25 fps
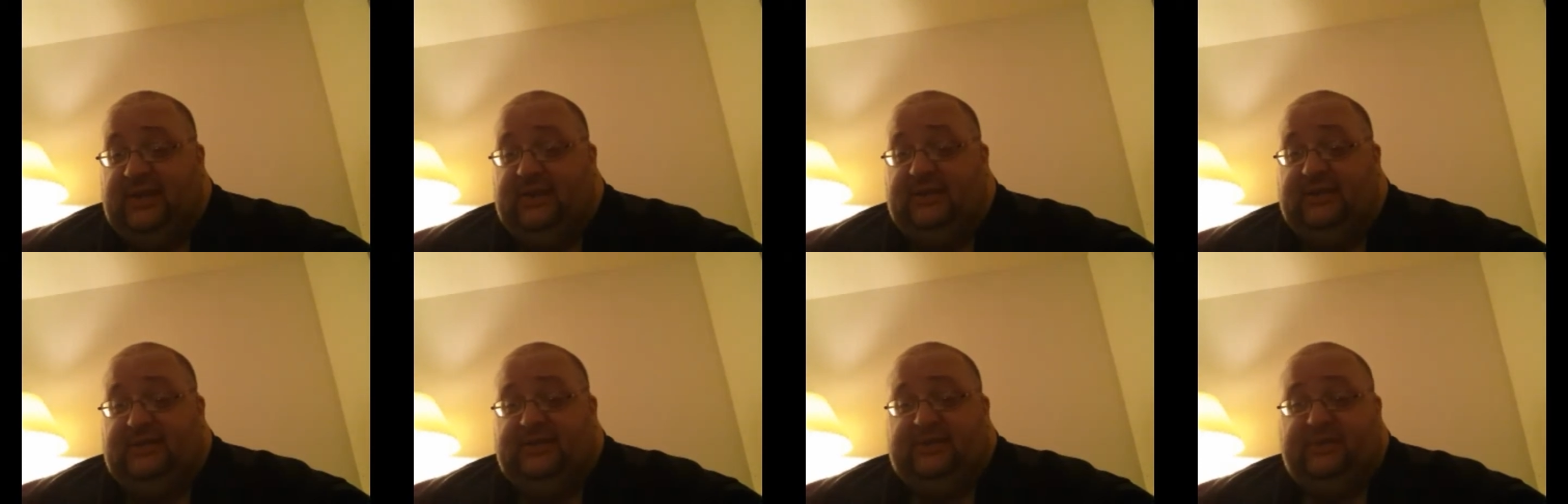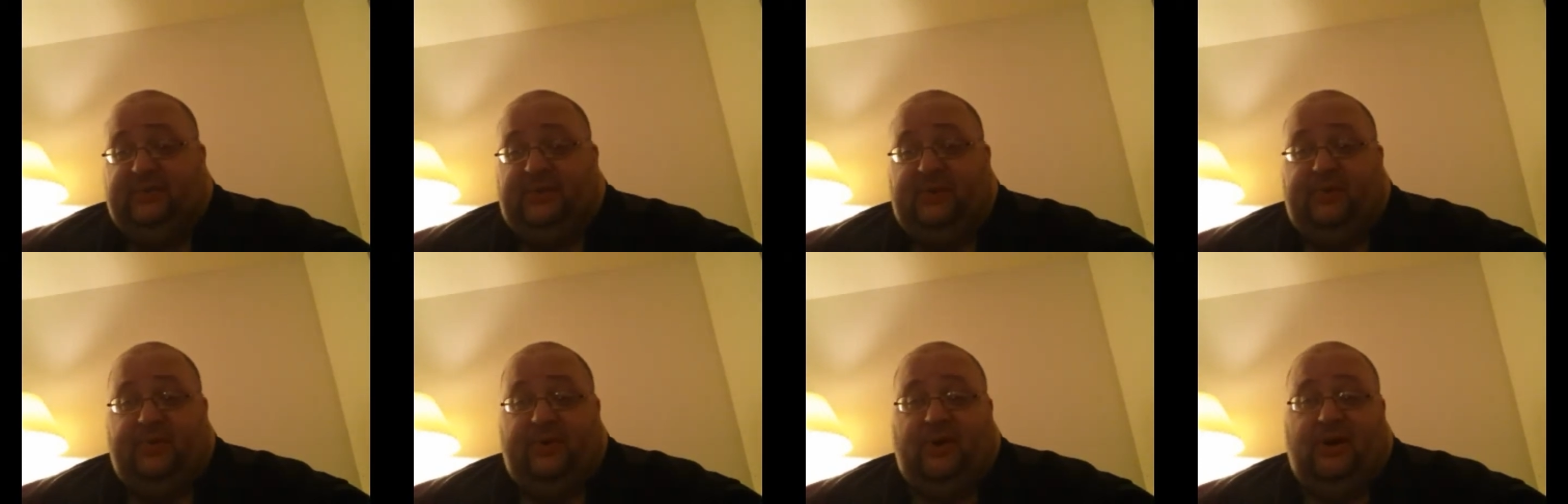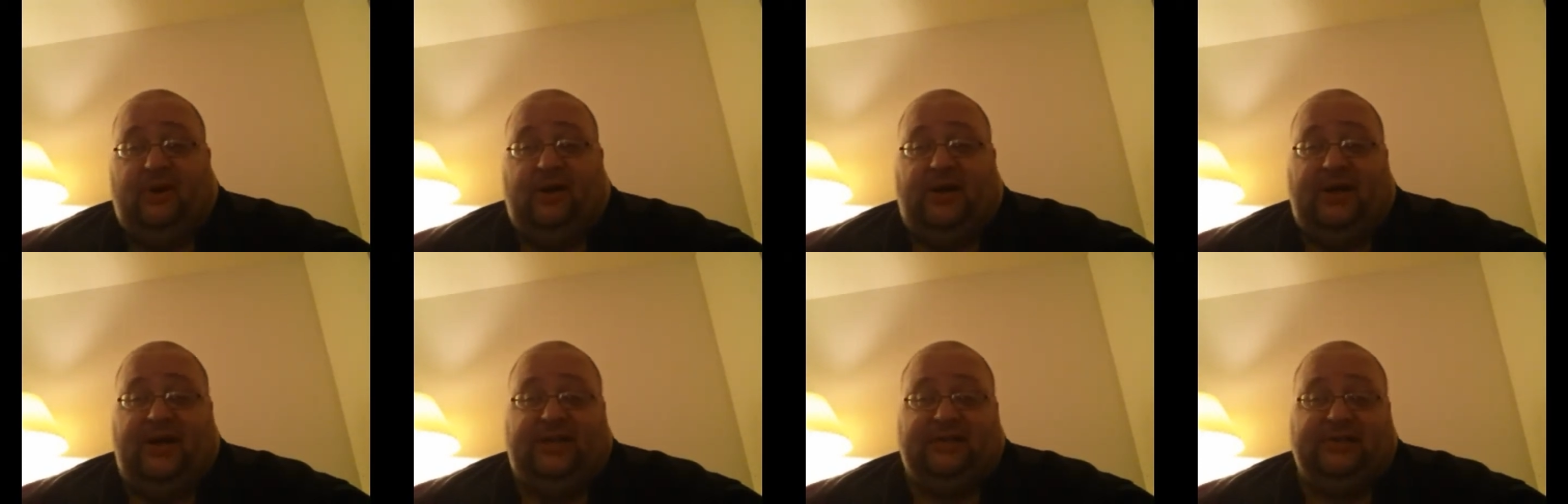because we were
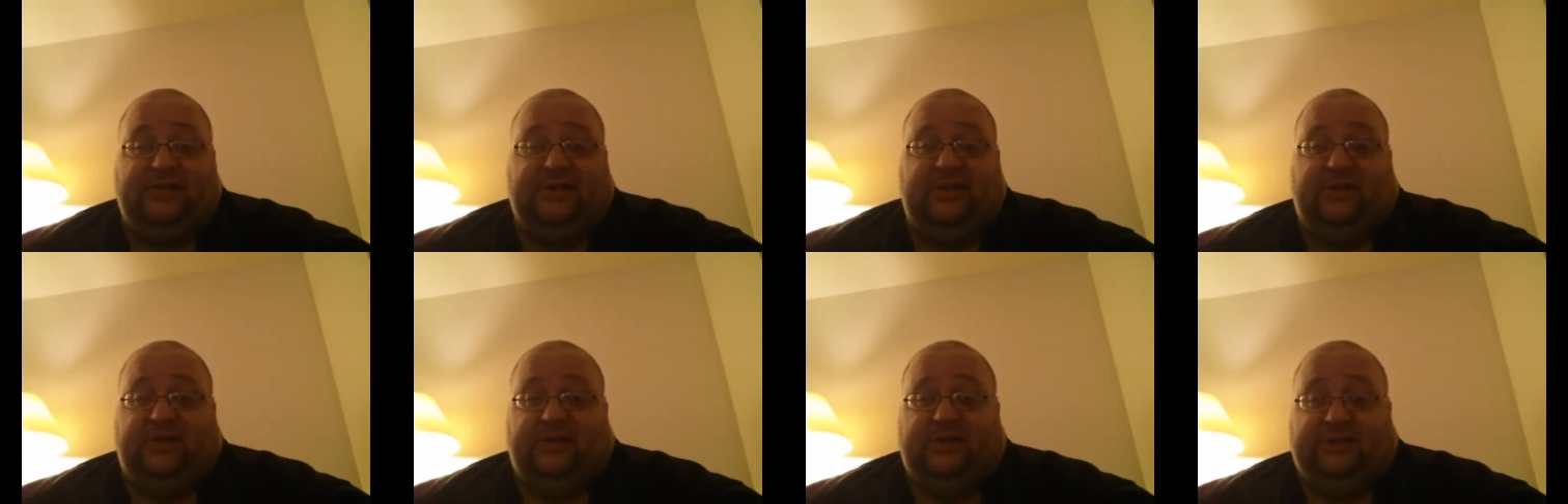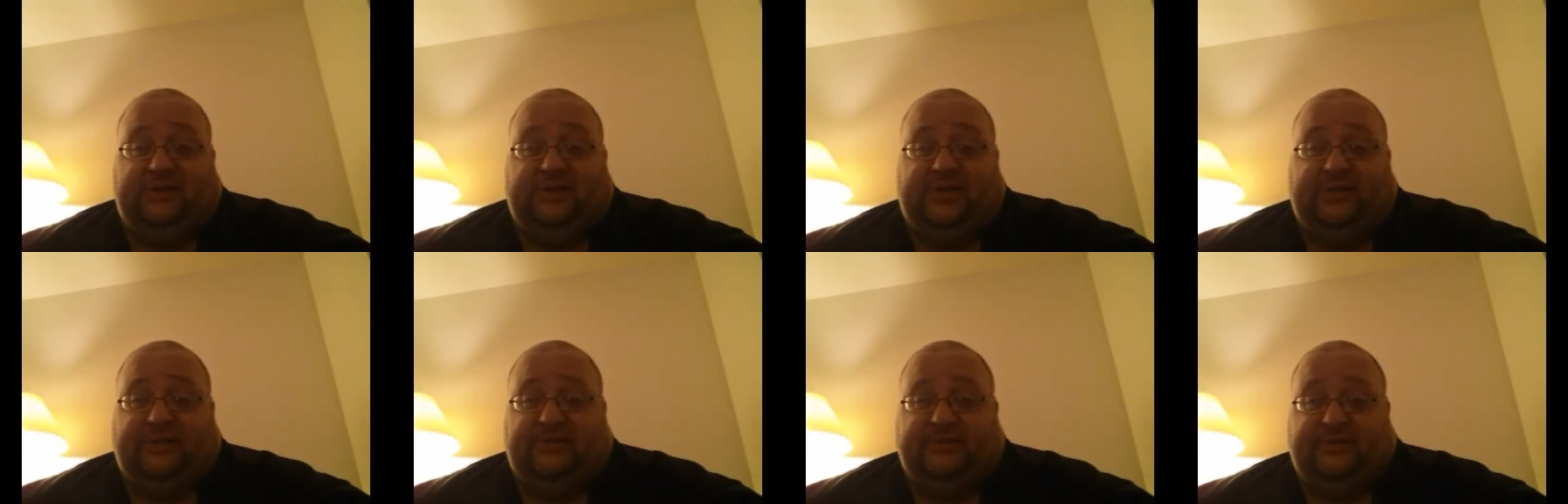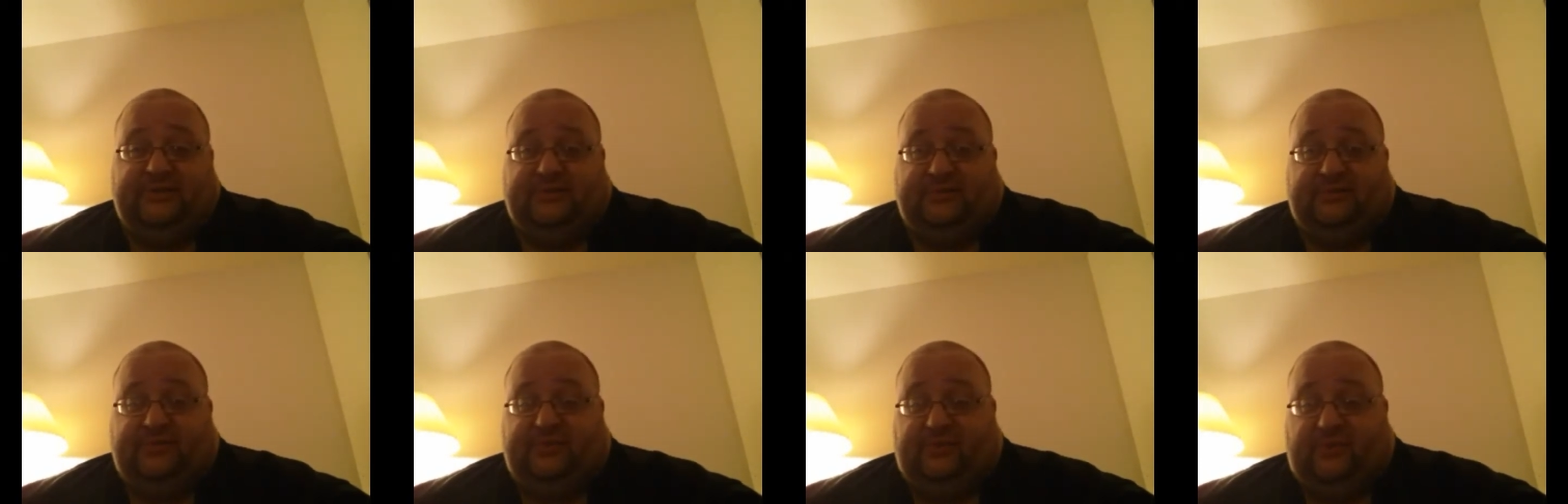all asking
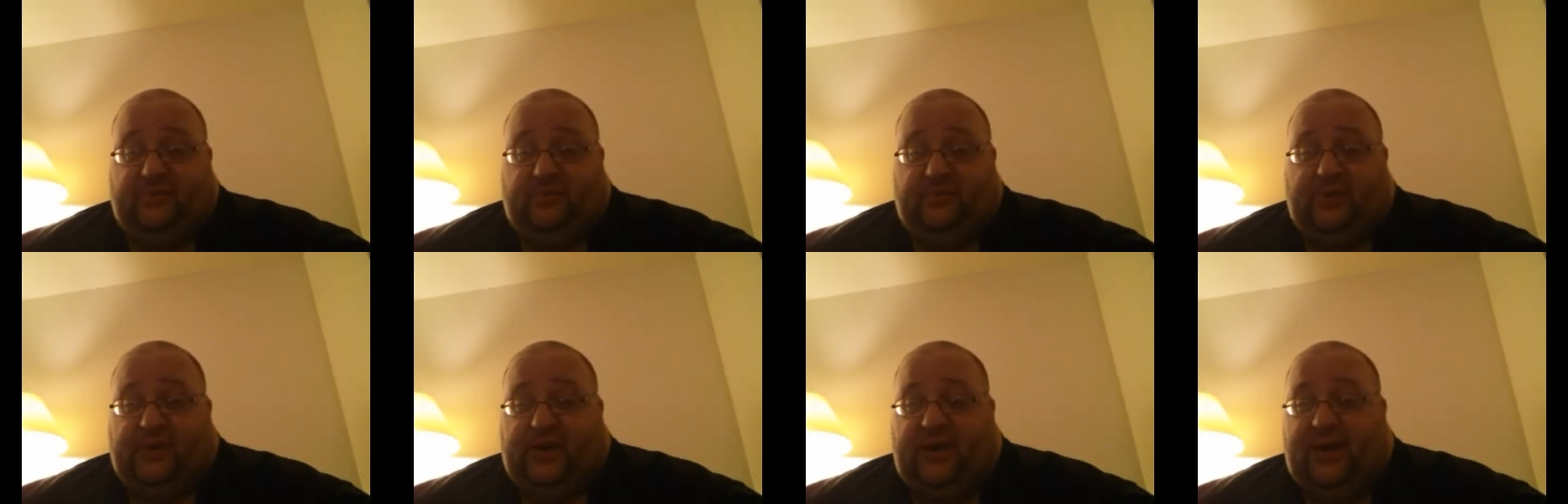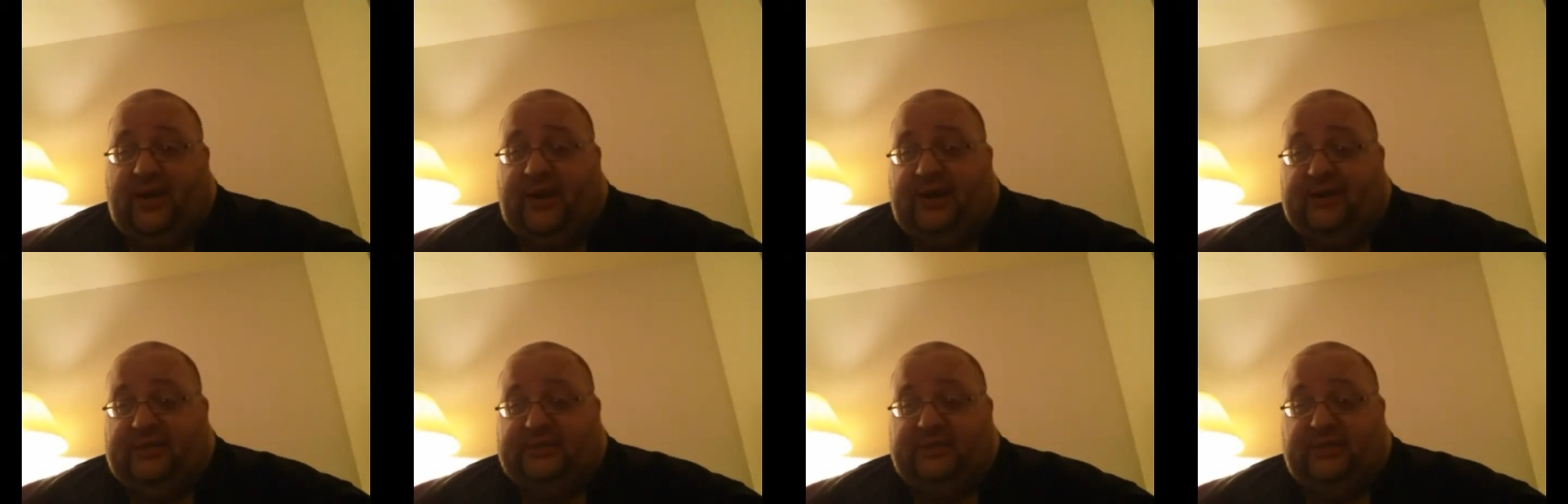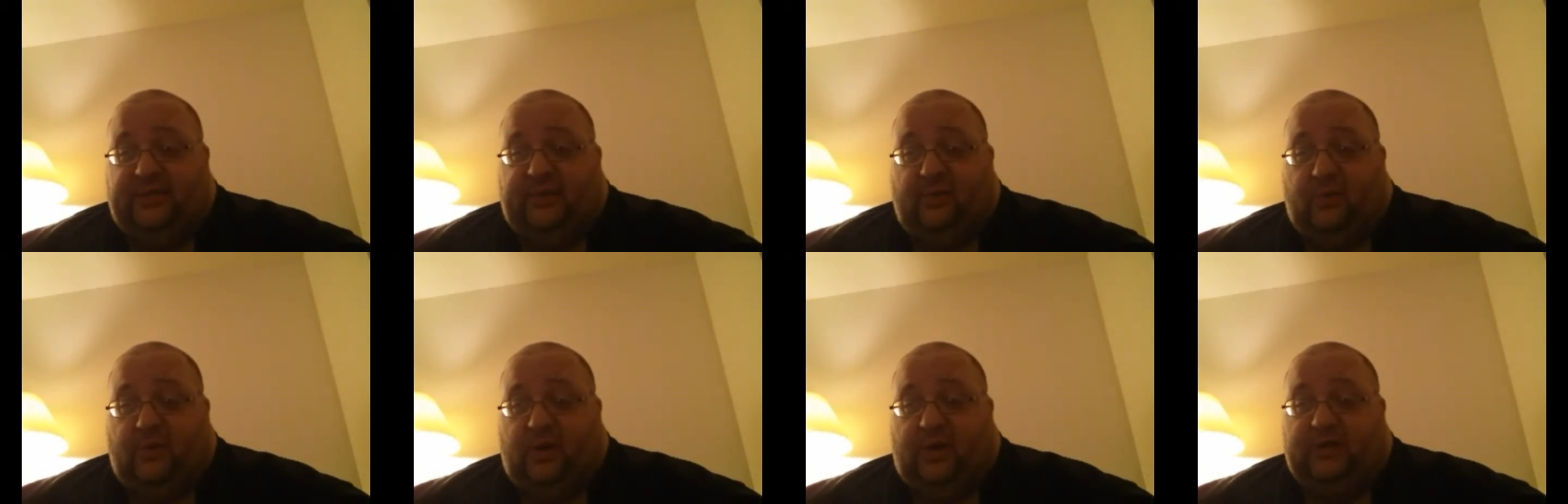ourselves before I
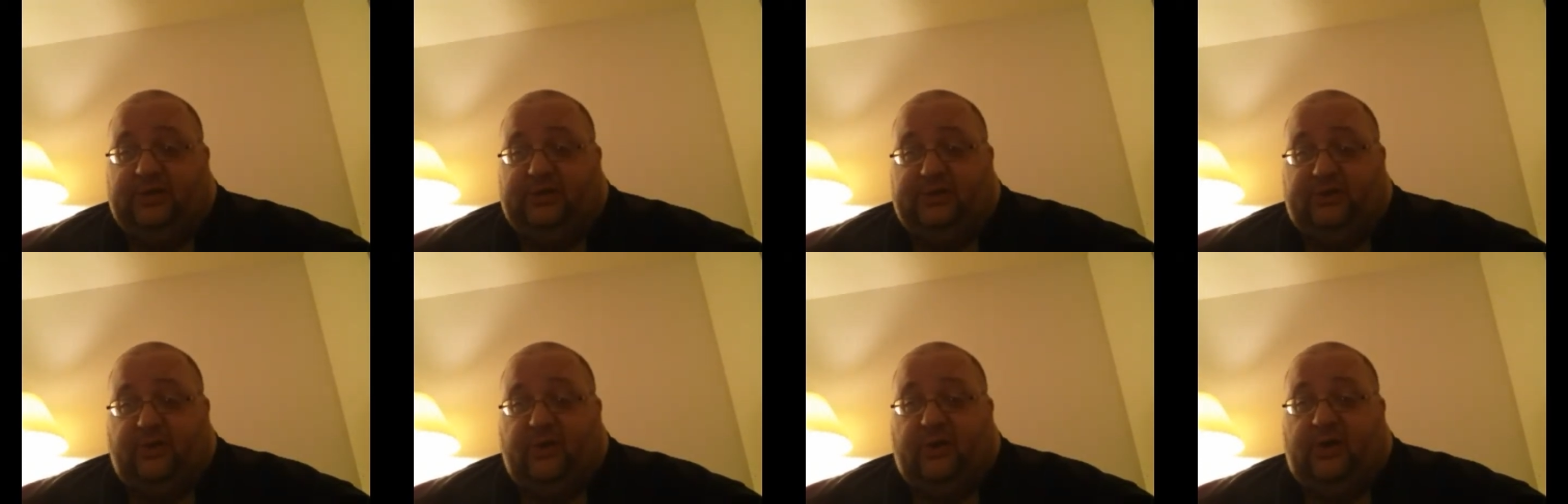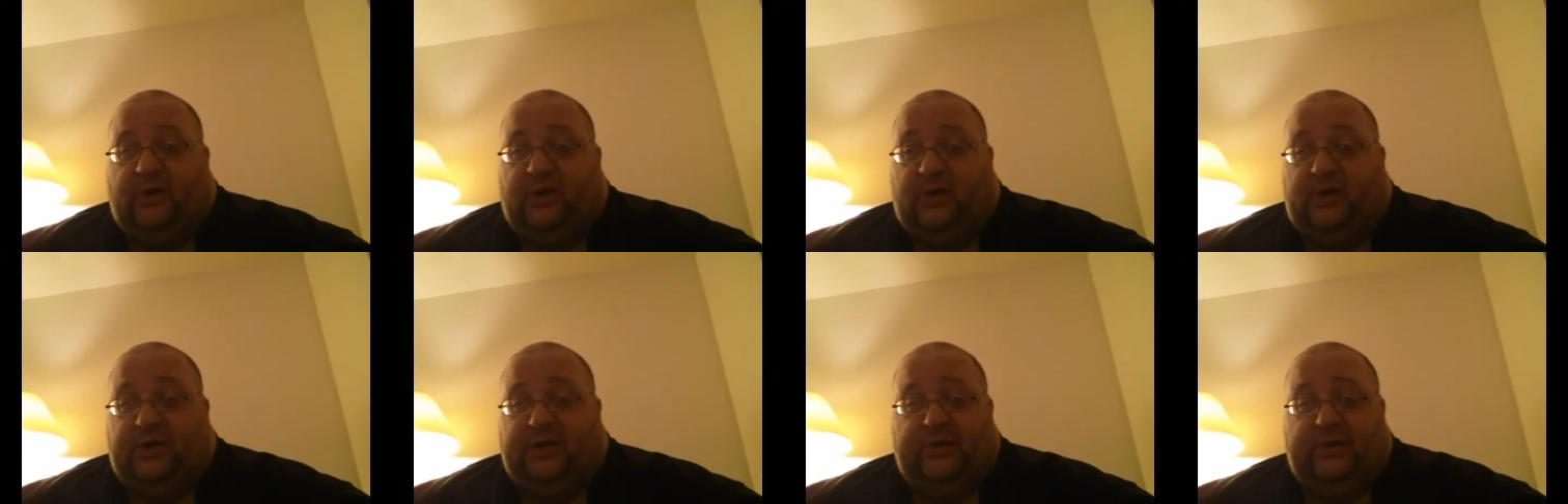actually watched Raw.